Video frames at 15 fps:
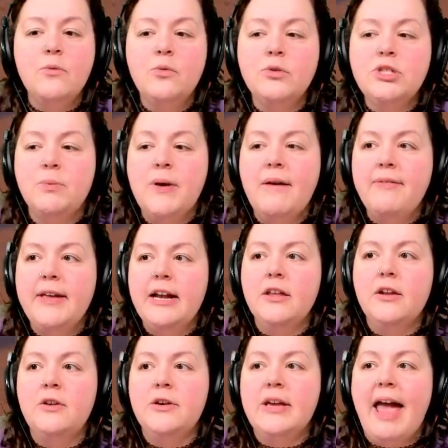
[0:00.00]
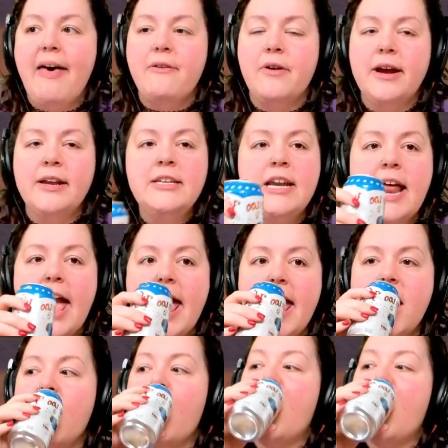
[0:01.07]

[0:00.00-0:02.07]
should we have like a little gathering tonight?